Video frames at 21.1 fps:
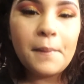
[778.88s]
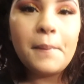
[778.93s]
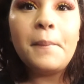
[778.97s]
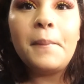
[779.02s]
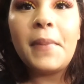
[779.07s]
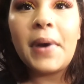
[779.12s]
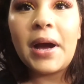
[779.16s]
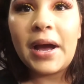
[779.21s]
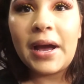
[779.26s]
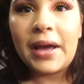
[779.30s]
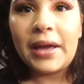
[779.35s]

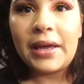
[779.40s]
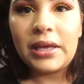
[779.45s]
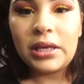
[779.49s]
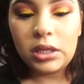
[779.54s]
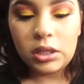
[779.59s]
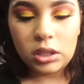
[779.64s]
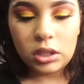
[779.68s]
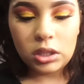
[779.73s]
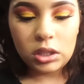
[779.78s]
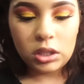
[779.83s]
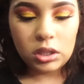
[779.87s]
my
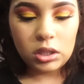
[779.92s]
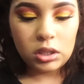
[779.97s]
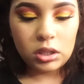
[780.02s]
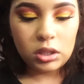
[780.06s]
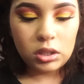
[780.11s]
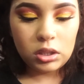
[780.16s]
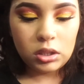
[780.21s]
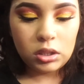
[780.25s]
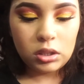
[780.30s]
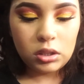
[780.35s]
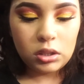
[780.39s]

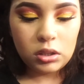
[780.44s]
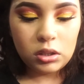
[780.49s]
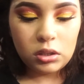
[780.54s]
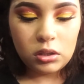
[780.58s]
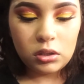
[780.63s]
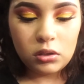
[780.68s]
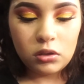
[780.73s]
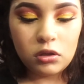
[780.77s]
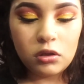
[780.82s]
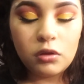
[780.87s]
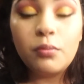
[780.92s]

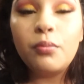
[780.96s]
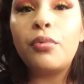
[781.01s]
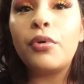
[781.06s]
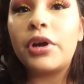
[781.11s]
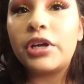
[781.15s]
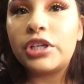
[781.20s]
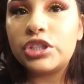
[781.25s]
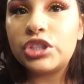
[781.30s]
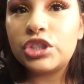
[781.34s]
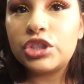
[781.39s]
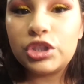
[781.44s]

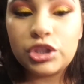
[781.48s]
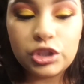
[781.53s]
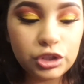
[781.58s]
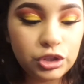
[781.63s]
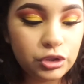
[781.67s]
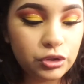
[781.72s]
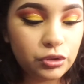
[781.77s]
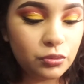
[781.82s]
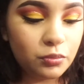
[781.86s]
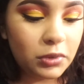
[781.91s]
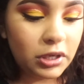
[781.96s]
brush to
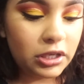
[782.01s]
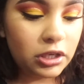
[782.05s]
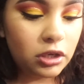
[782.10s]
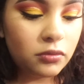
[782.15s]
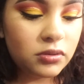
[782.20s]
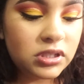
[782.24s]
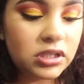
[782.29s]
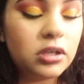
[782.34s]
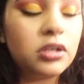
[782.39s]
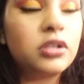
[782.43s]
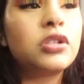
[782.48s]
do my
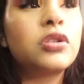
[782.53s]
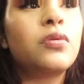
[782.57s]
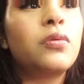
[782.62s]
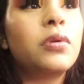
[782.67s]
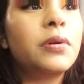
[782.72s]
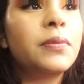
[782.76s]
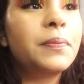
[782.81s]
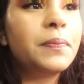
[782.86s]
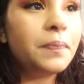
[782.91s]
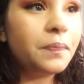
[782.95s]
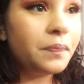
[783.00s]
nose contour.
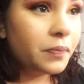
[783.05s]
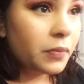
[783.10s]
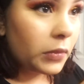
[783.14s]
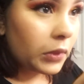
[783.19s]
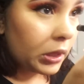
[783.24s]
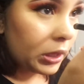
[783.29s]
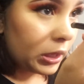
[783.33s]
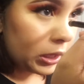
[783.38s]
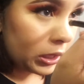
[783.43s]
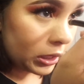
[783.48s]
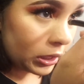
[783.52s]

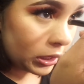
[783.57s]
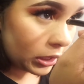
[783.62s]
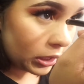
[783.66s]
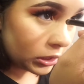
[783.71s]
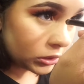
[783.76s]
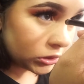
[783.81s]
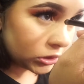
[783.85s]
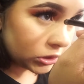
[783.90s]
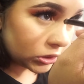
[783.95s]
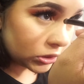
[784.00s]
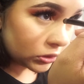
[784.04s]
And I
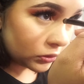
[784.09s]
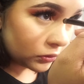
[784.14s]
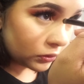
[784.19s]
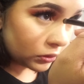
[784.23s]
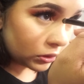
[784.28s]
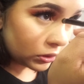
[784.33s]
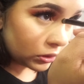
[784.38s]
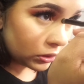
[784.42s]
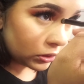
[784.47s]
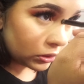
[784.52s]
just go ahead